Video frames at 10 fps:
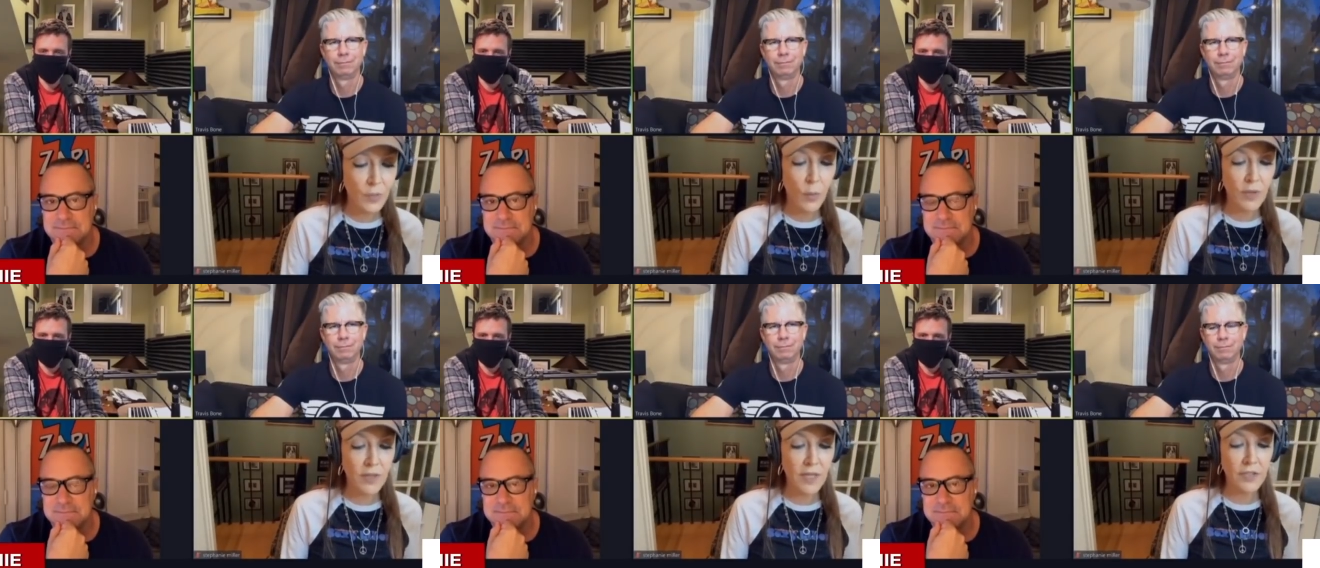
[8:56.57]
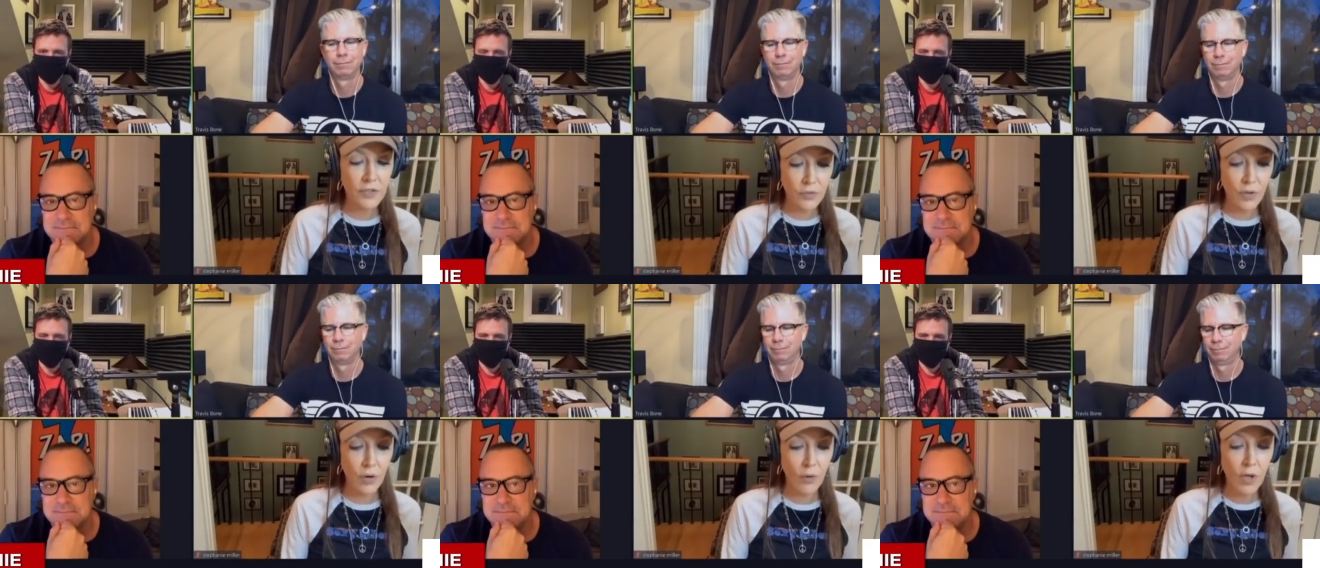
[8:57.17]
Speaker 1: One thing I do
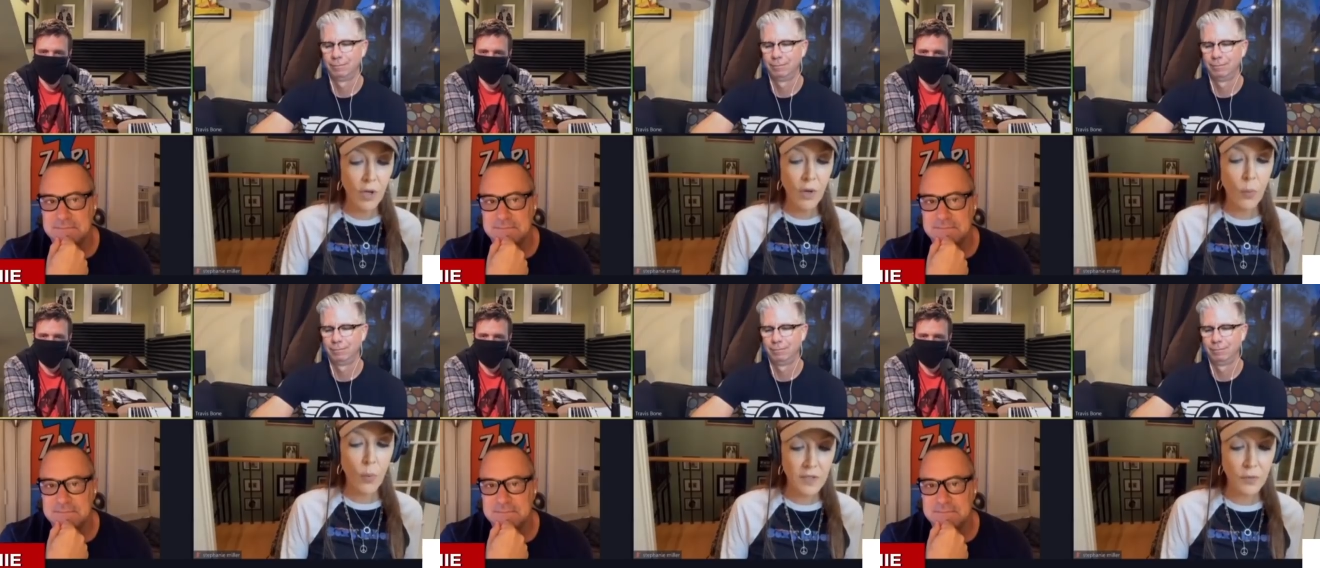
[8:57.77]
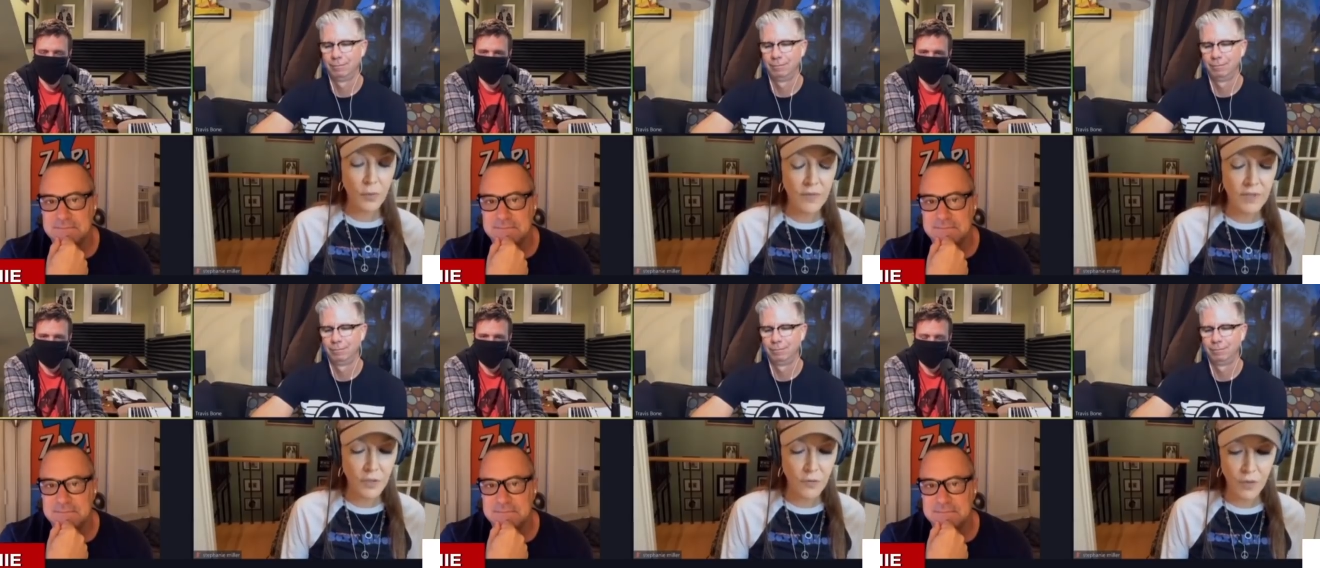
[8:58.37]
know once the three of us are
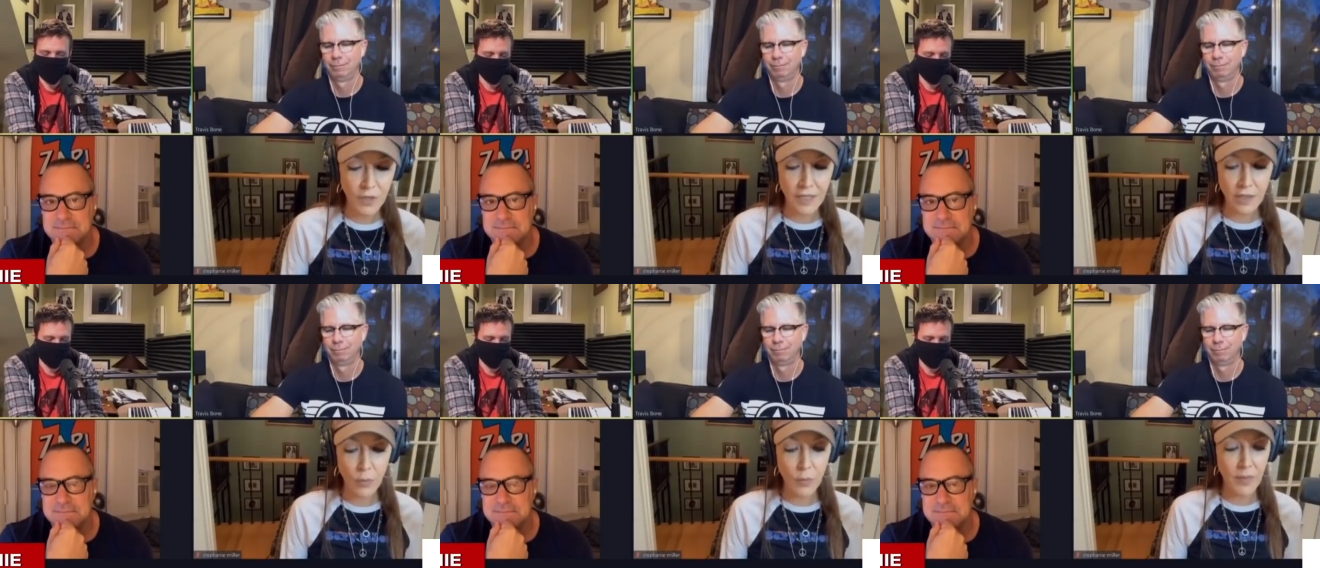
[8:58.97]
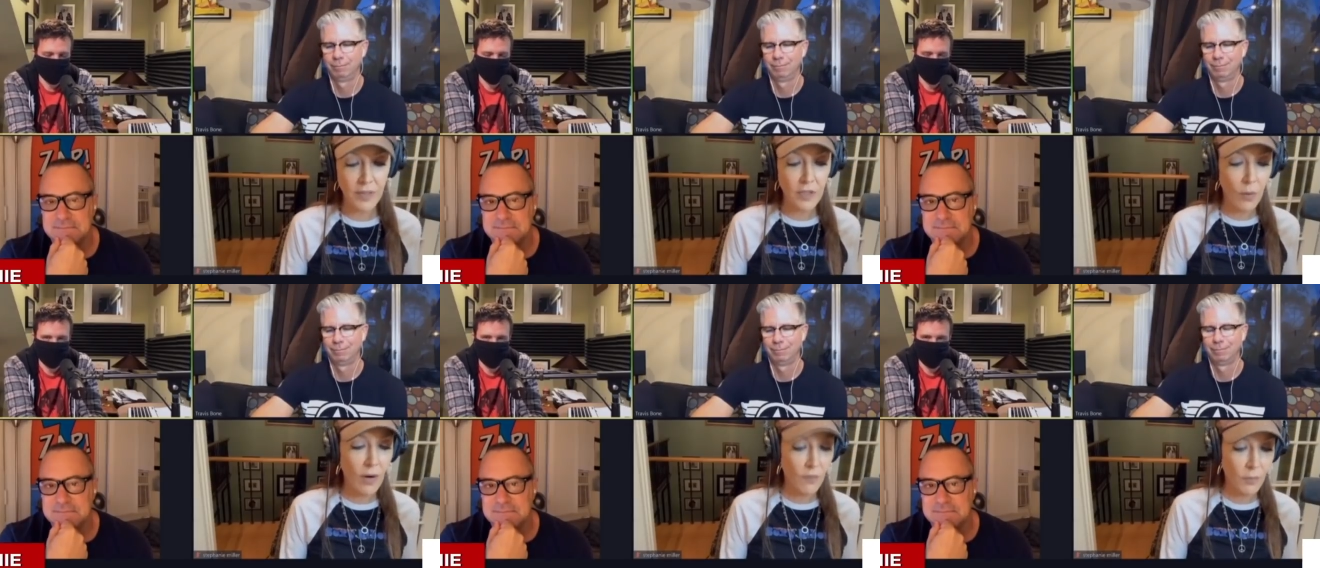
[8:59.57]
fully clear, we plan to go out
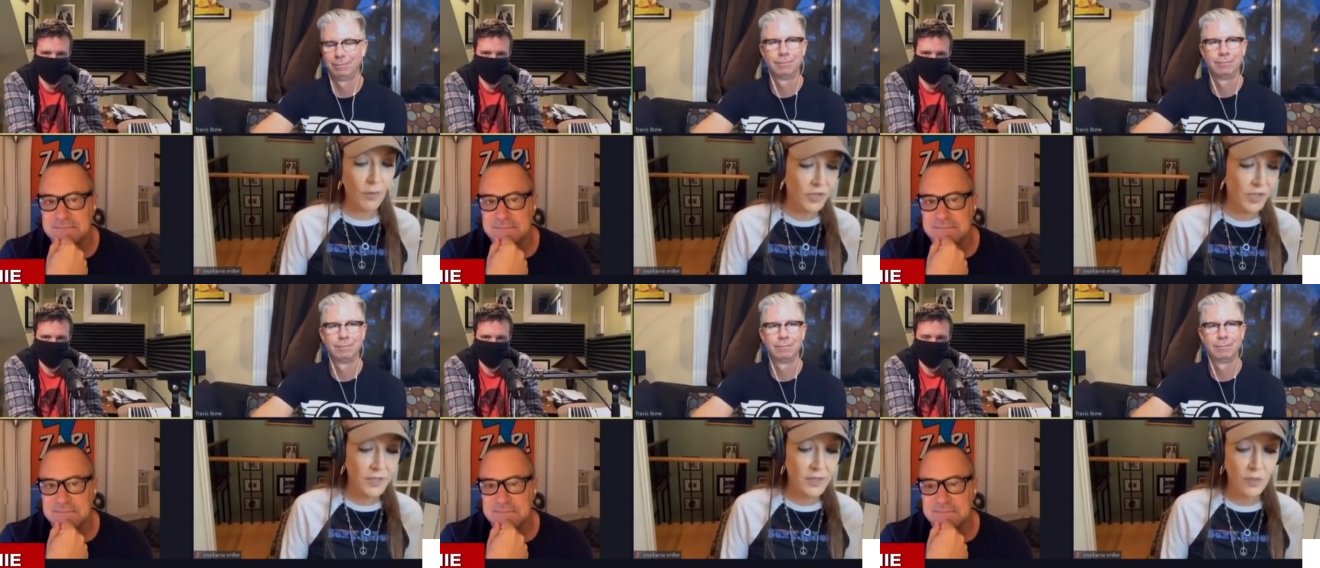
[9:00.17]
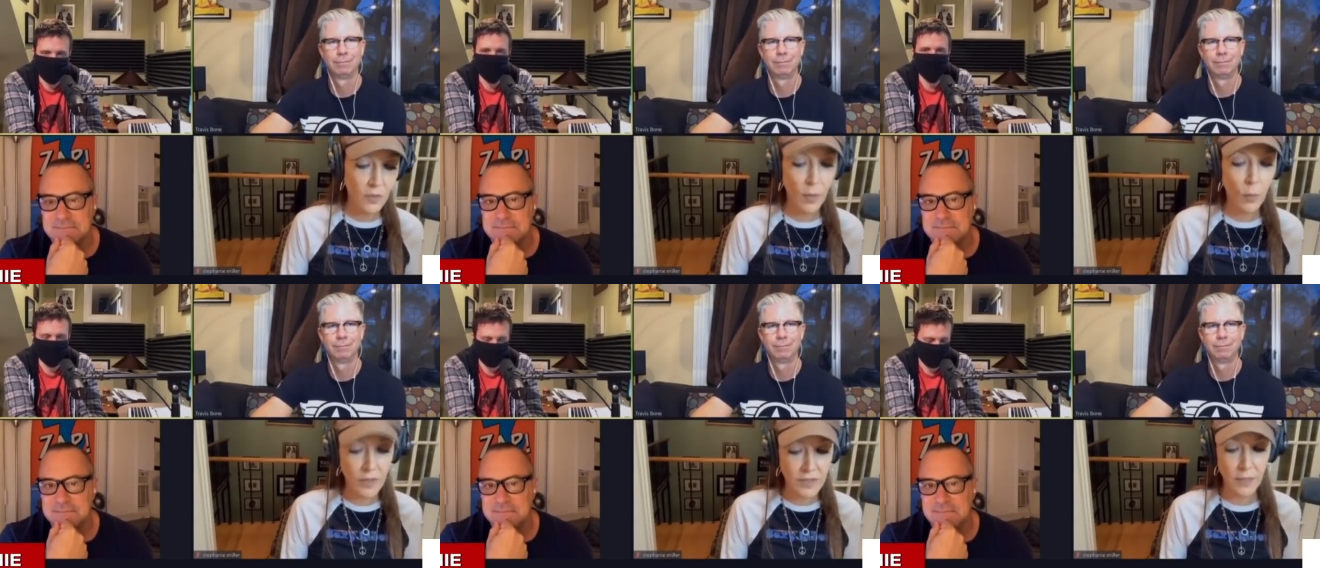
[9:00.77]
for milkshakes because no matter what
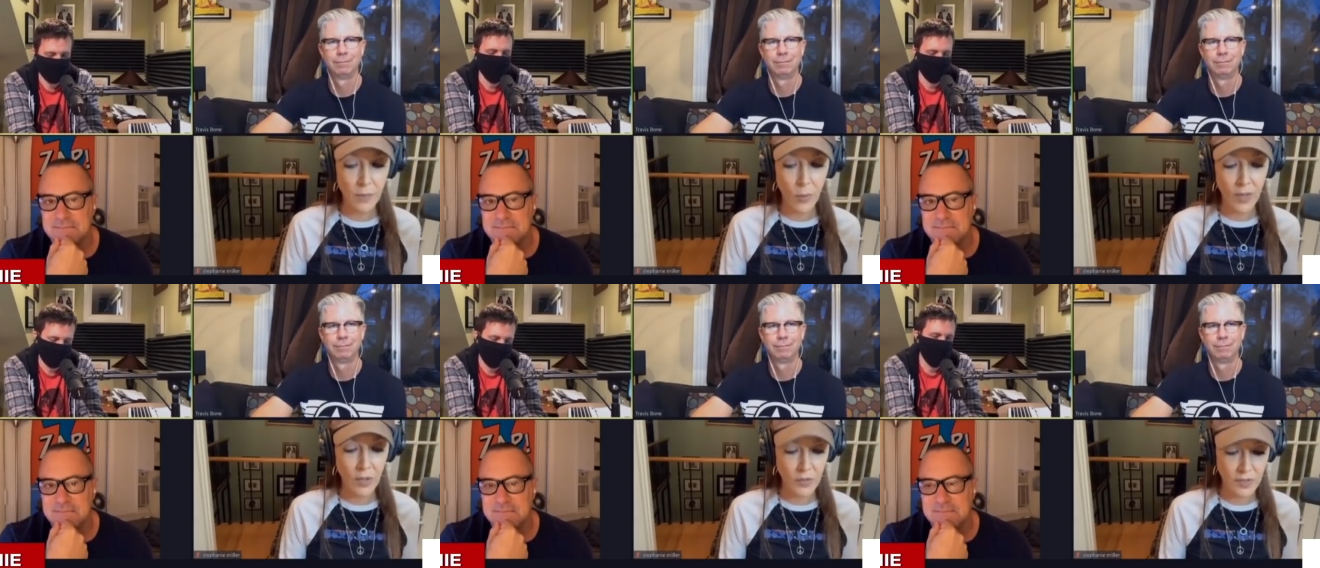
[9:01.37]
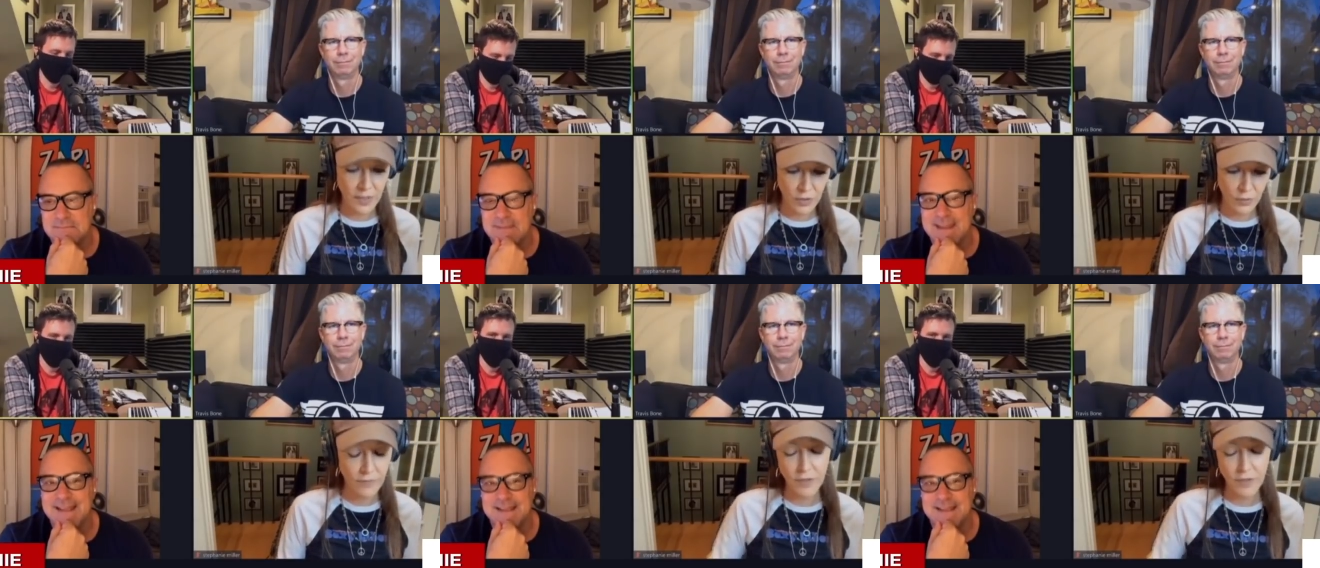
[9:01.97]
team you're on, those things are effing